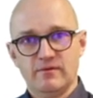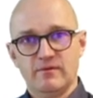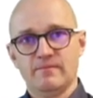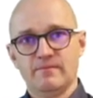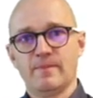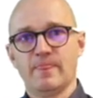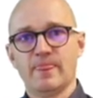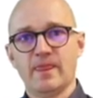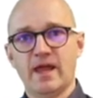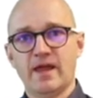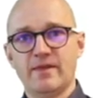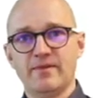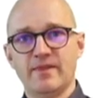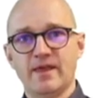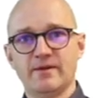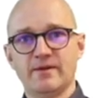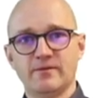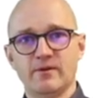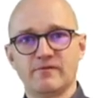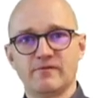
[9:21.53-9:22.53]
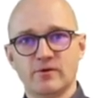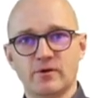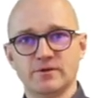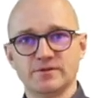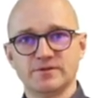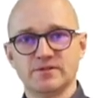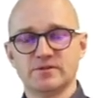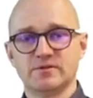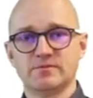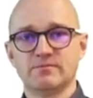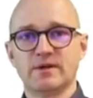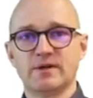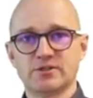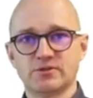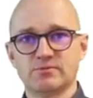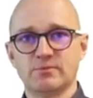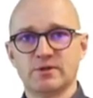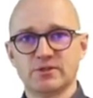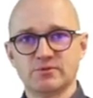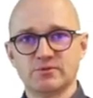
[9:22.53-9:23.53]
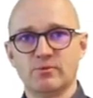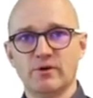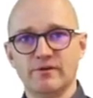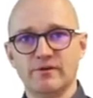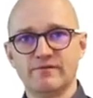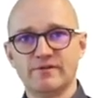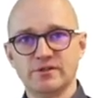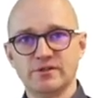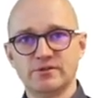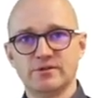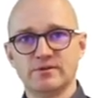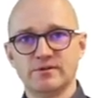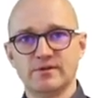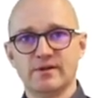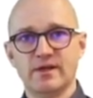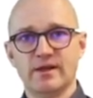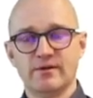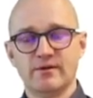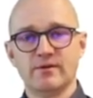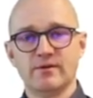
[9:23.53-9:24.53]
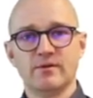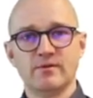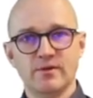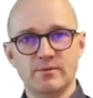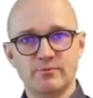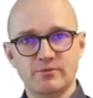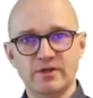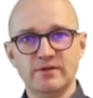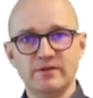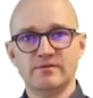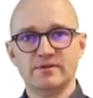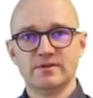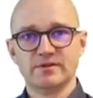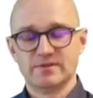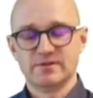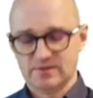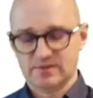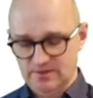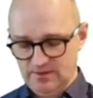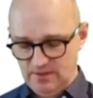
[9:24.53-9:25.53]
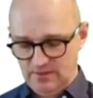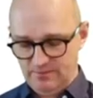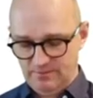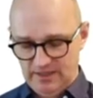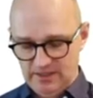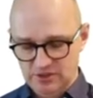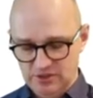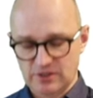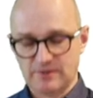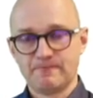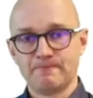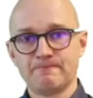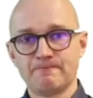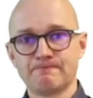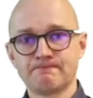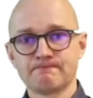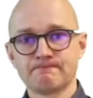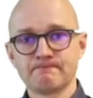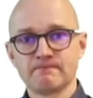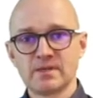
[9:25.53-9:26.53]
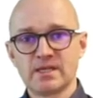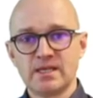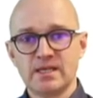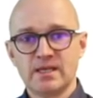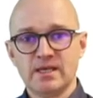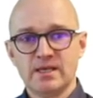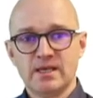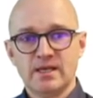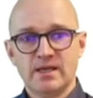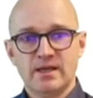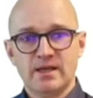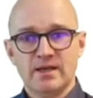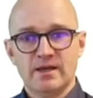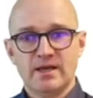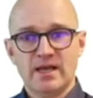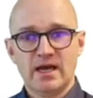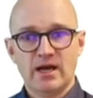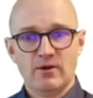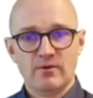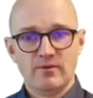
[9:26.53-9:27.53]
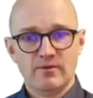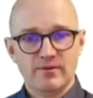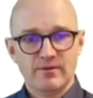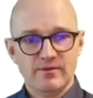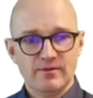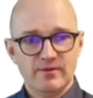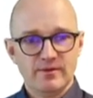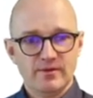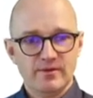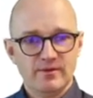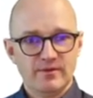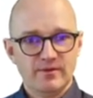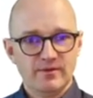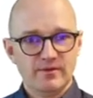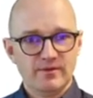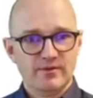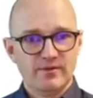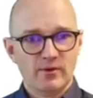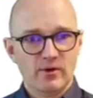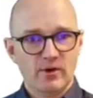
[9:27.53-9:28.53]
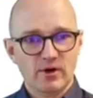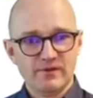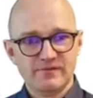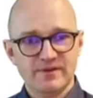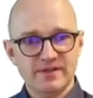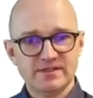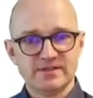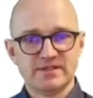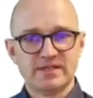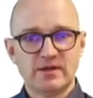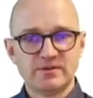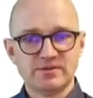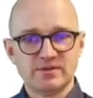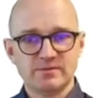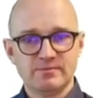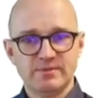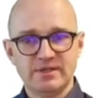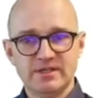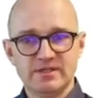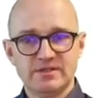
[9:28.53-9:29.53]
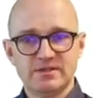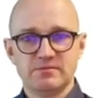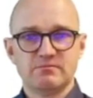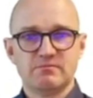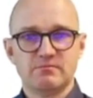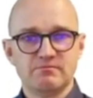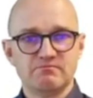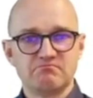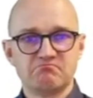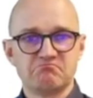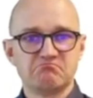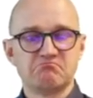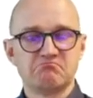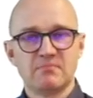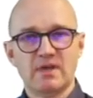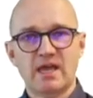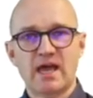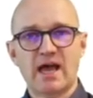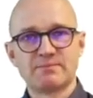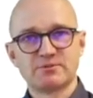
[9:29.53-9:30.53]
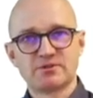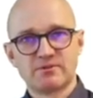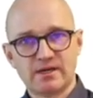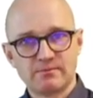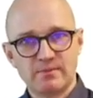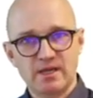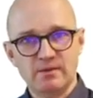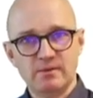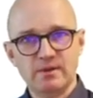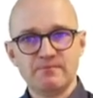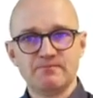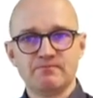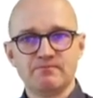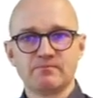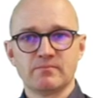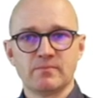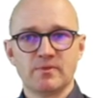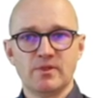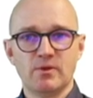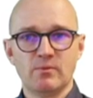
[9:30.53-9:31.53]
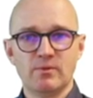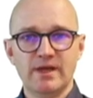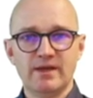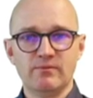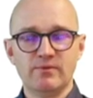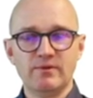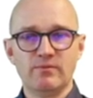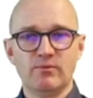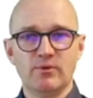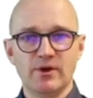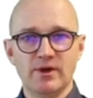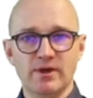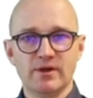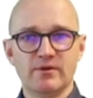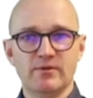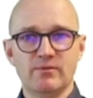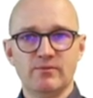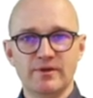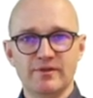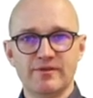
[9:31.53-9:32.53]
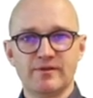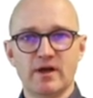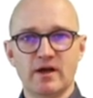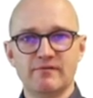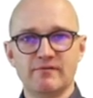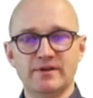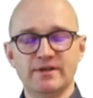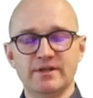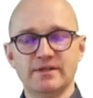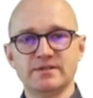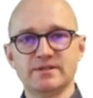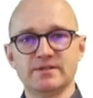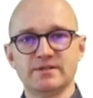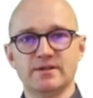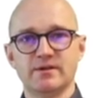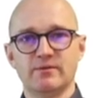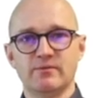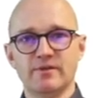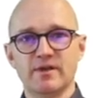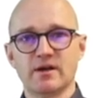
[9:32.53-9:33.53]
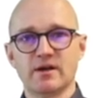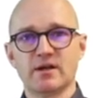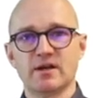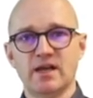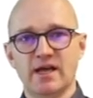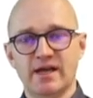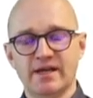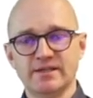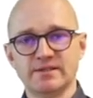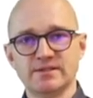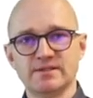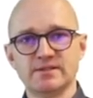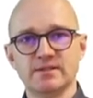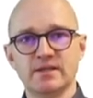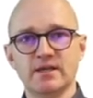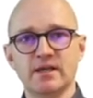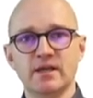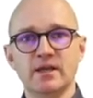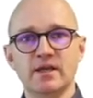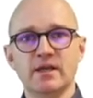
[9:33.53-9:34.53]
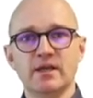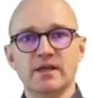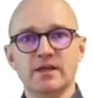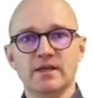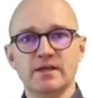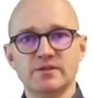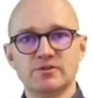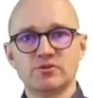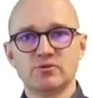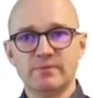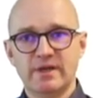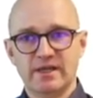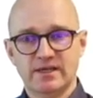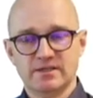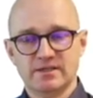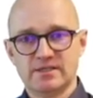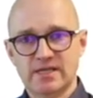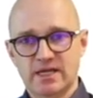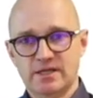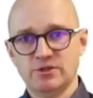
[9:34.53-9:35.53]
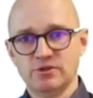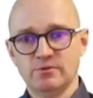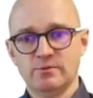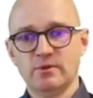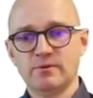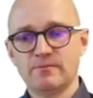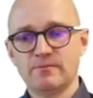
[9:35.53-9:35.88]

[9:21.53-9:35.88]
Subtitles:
And that, of course, is much more efficient than the previous picture. Now, all of this sounds a bit abstract maybe. The way we work with governance with our clients is to make it tangible.